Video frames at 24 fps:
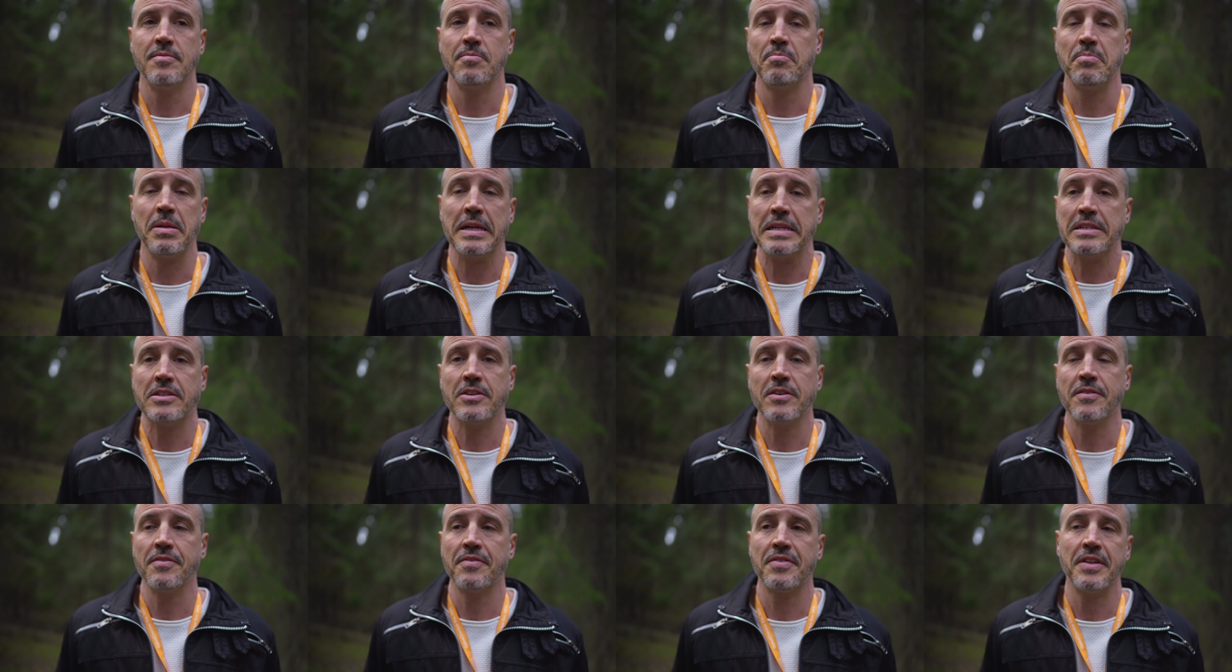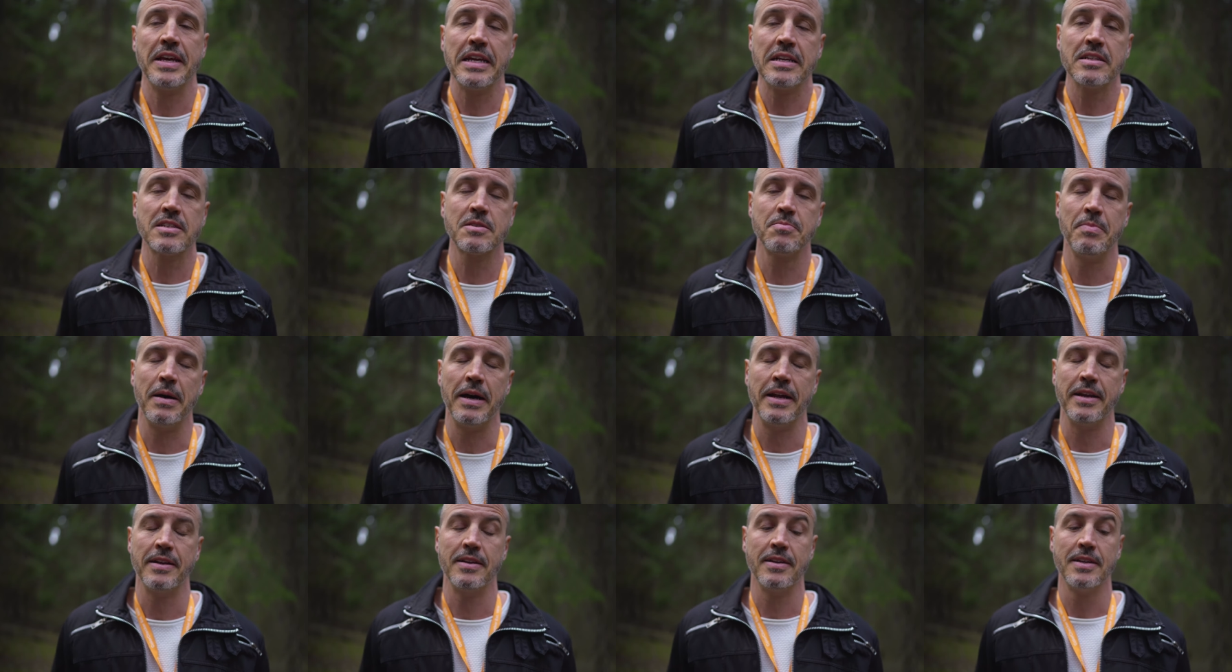plenty of things,
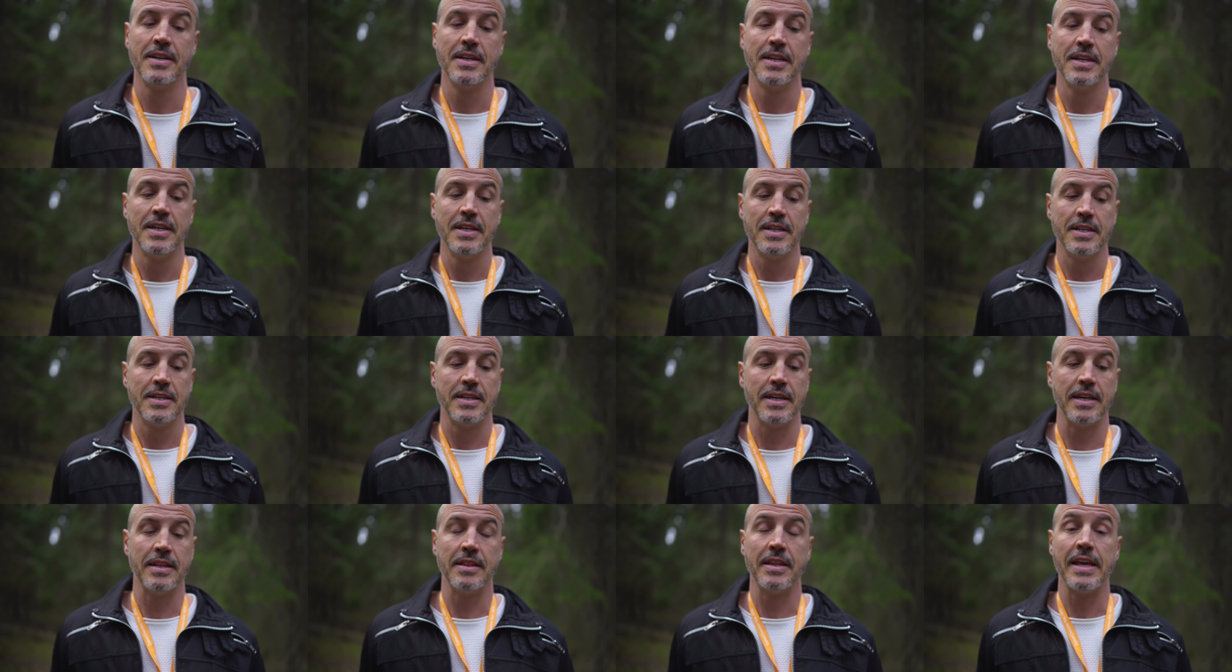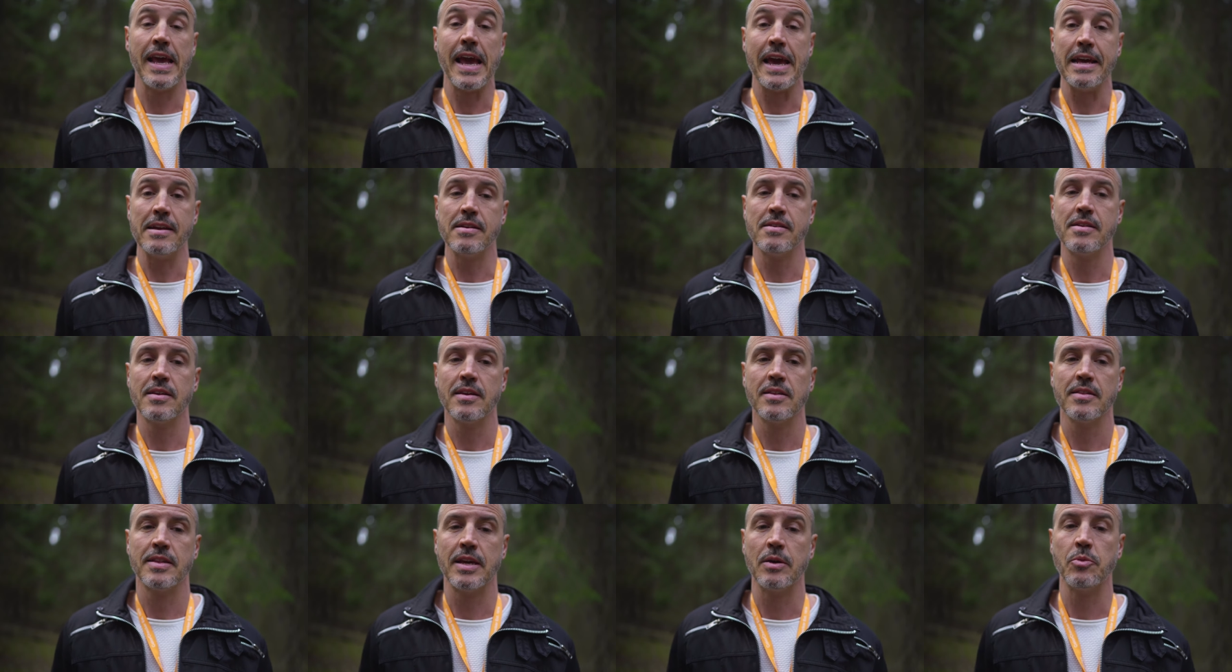but in the end,
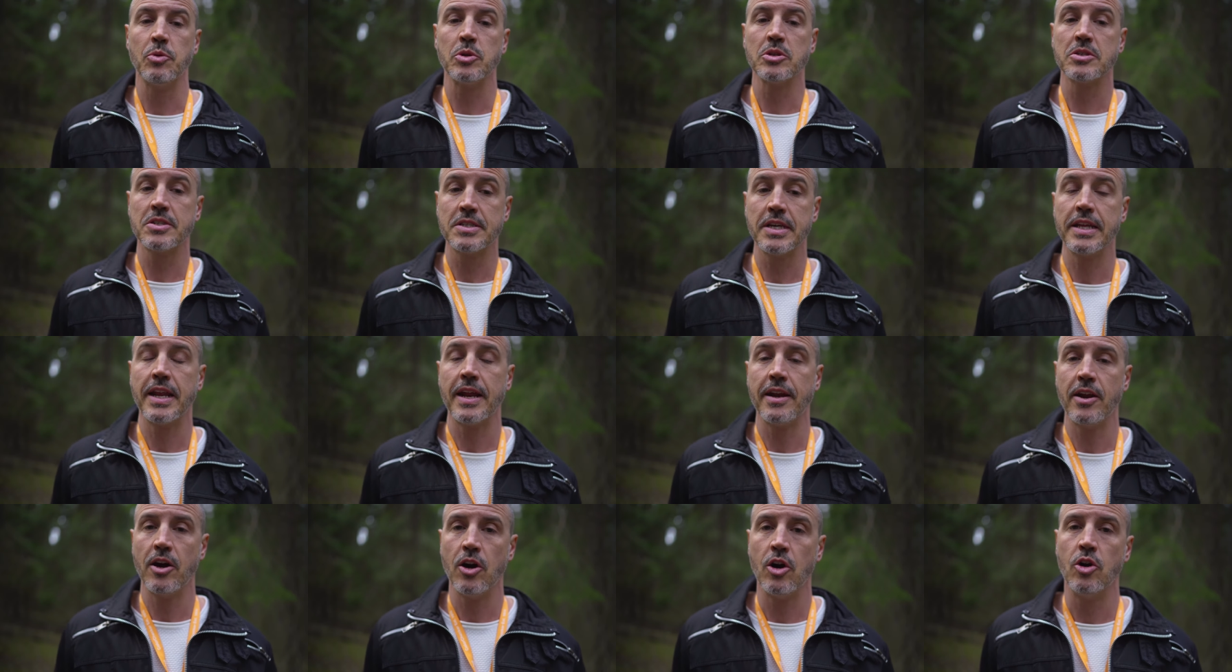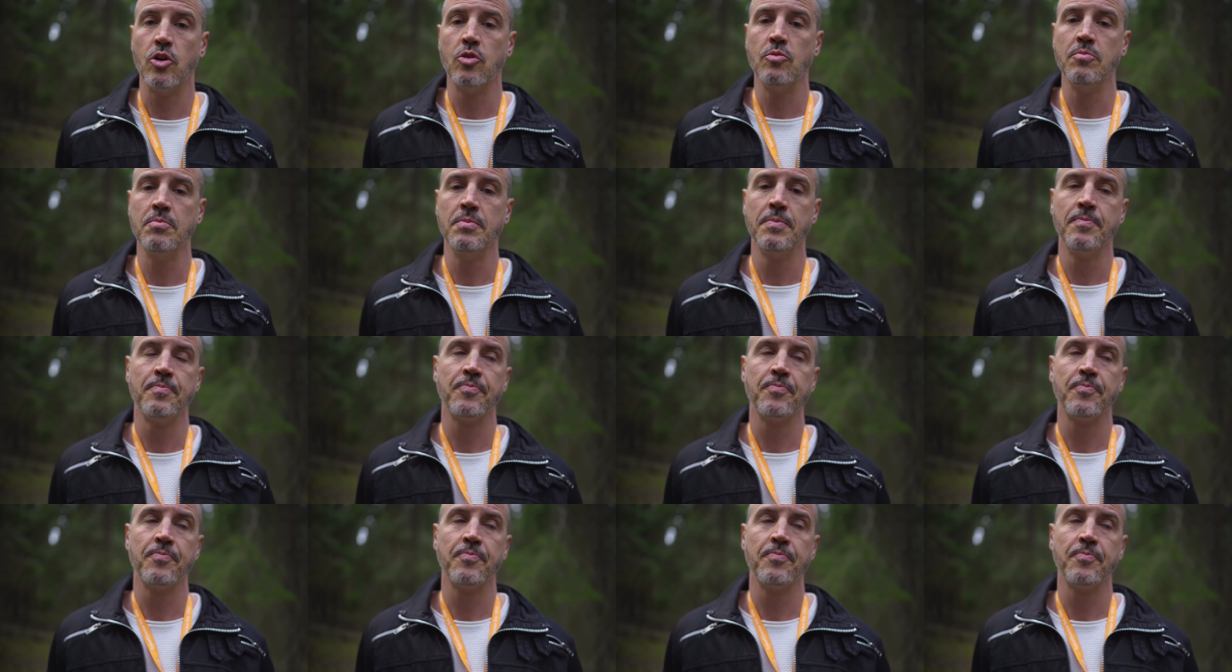they will sit at home,